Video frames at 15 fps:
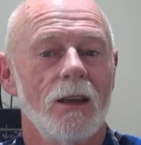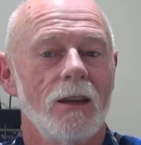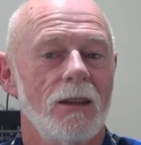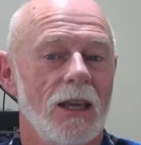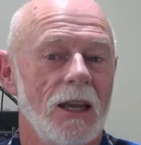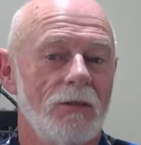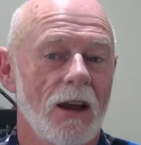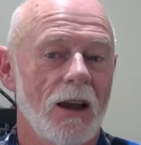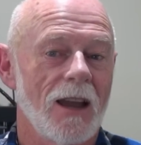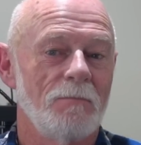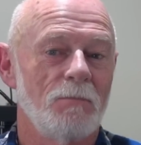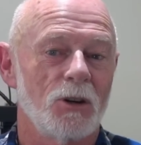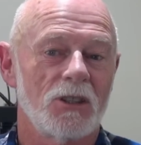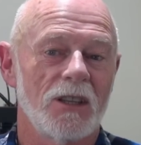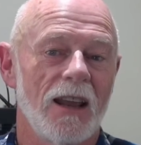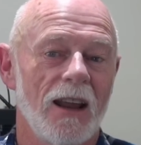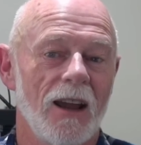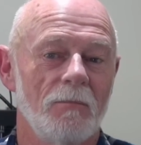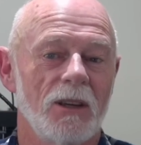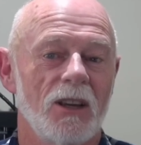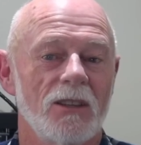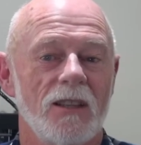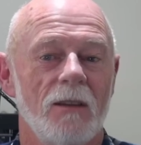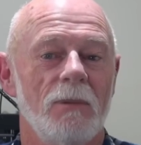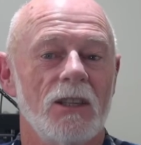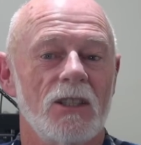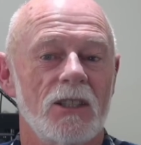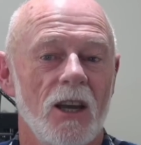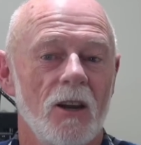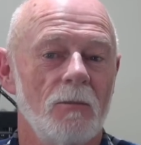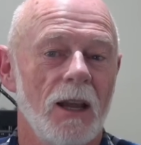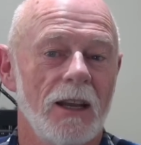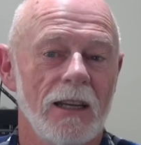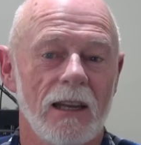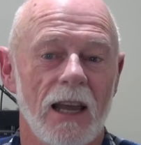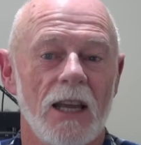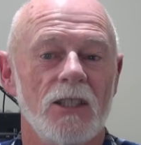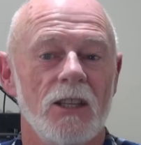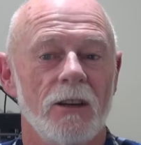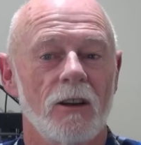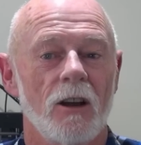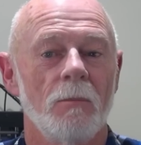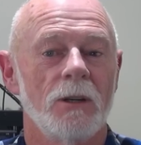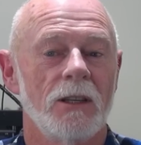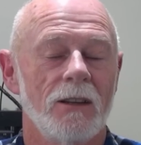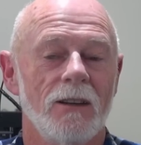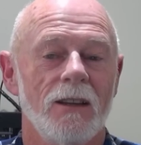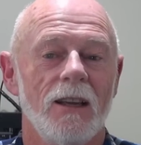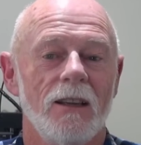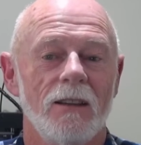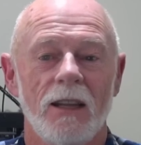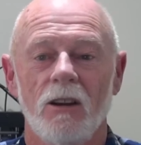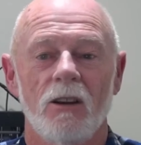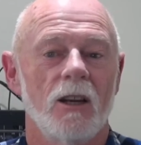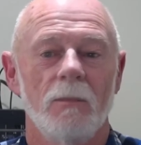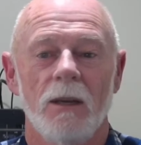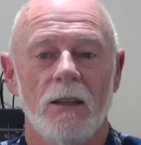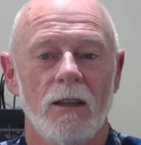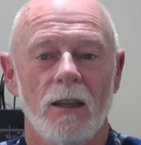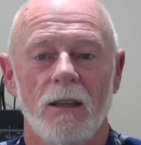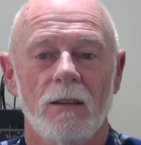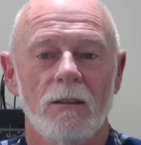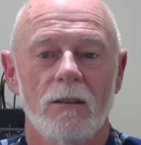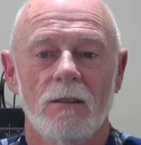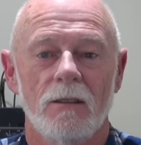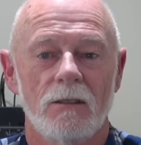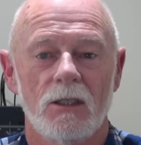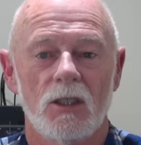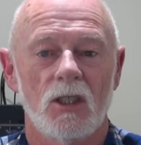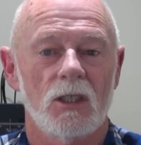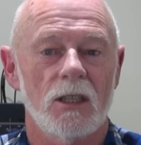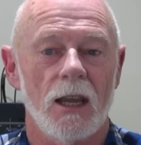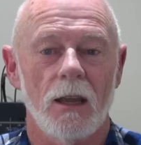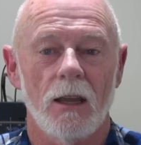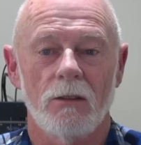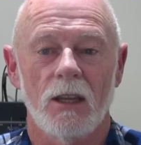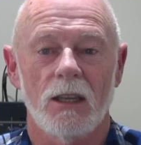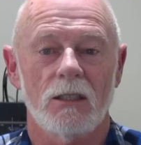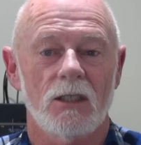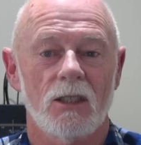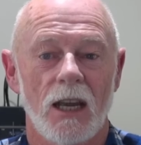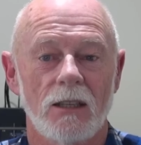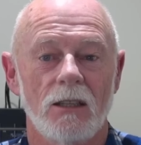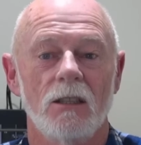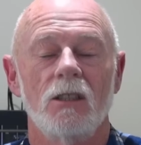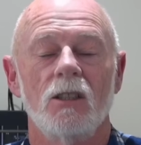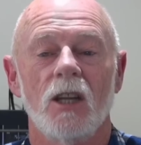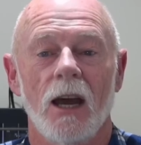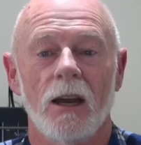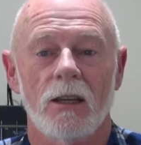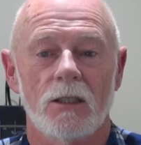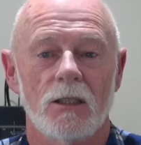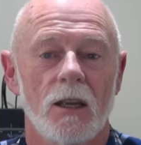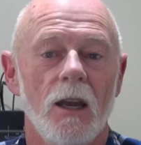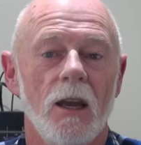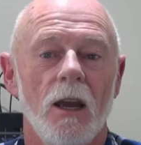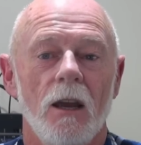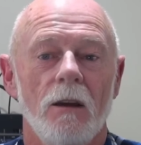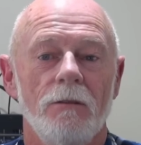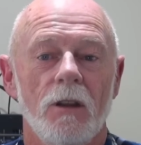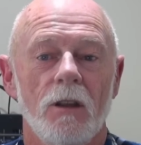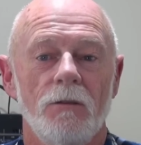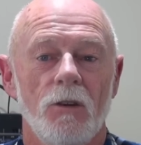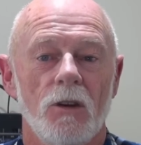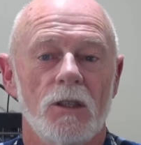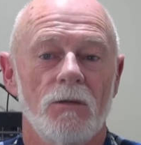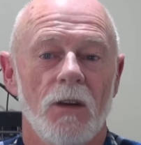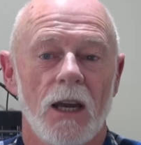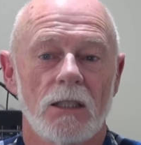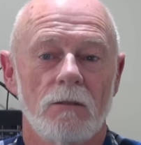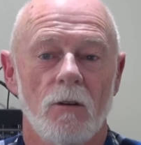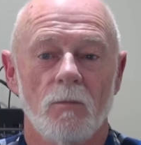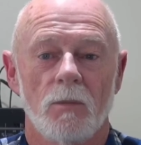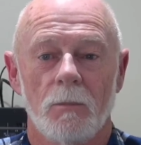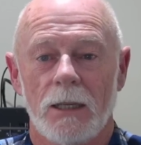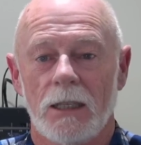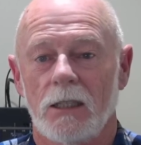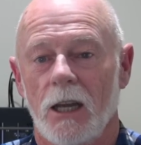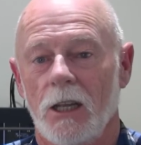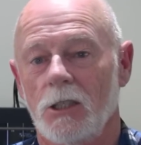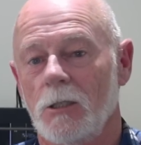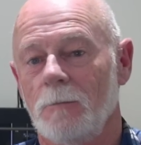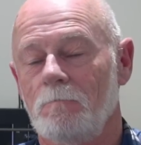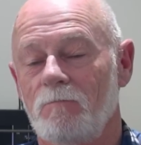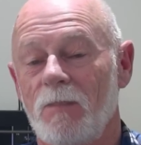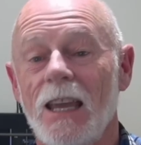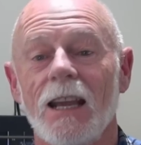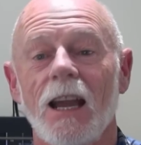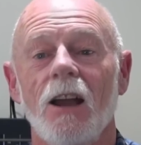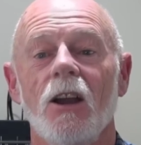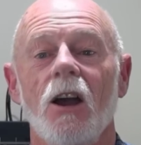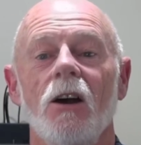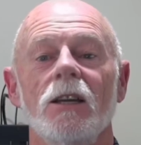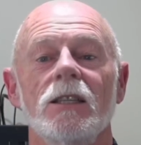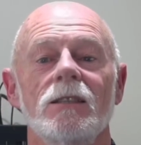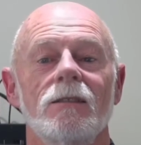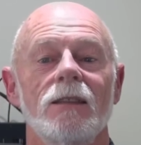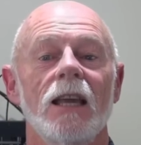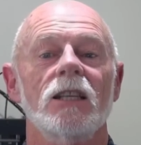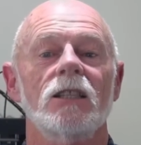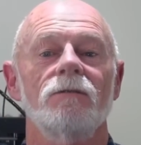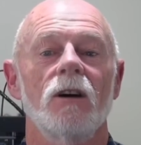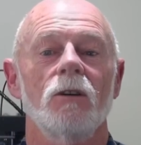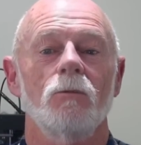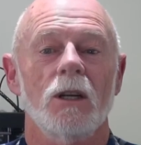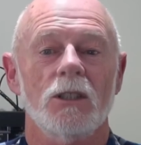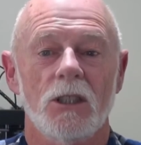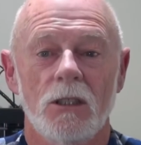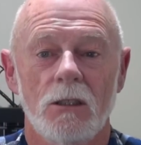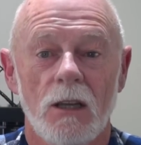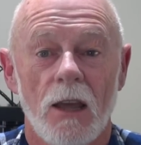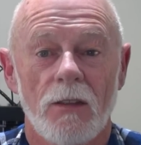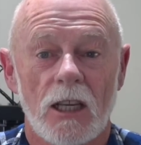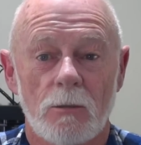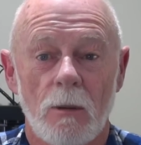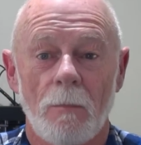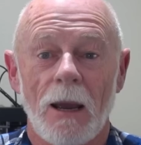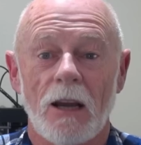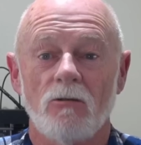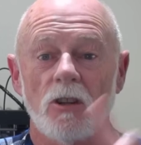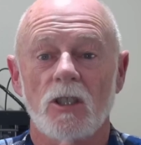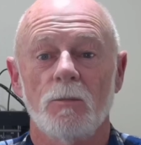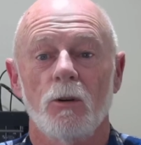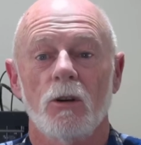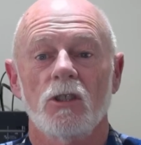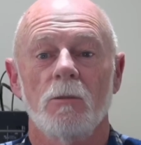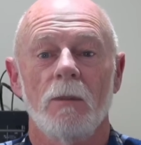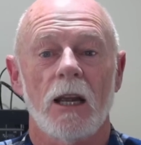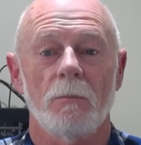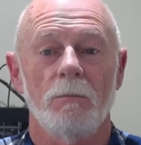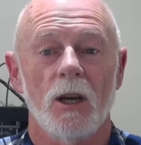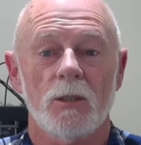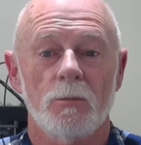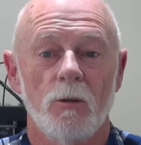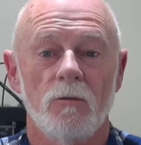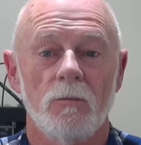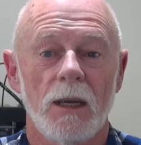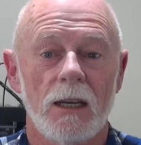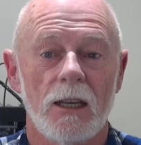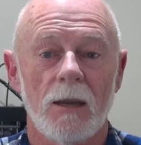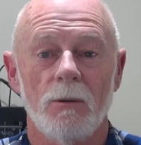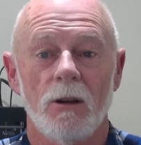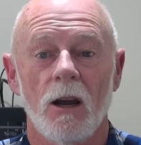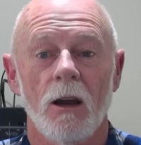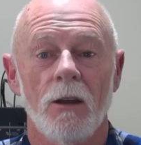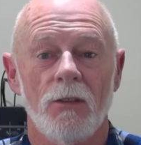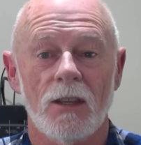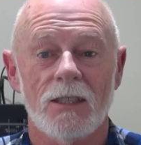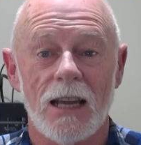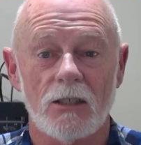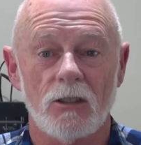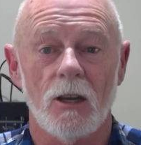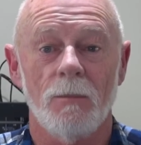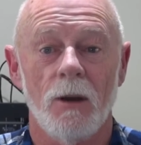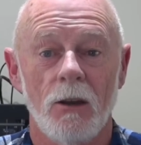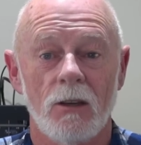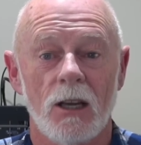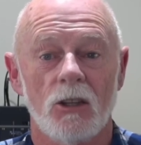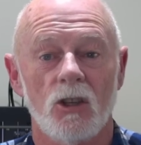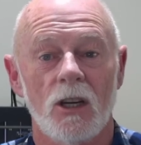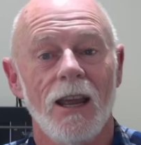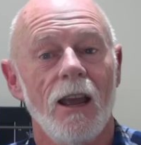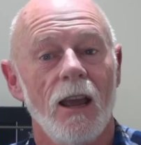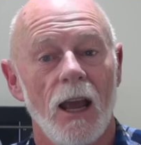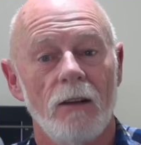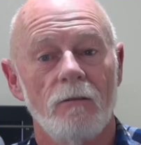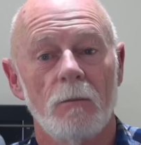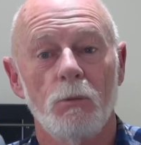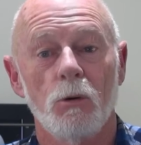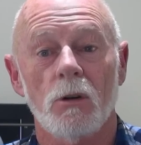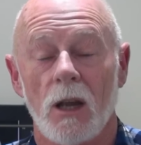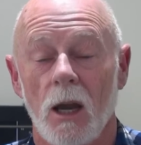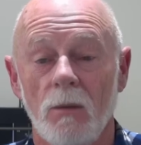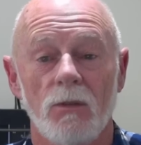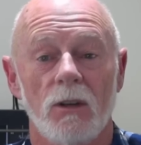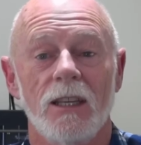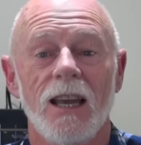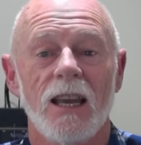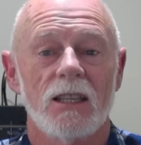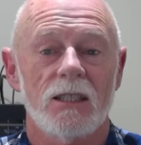the FAA push that out, because they've been so bloody lazy and incompetent, they're not going to meet their stated targets for the first phase of implementation. There you go, guys. Thanks for watching. Thanks to my Patreon supporters. You make it possible for me to keep an eye on things outside my own country and report, hopefully,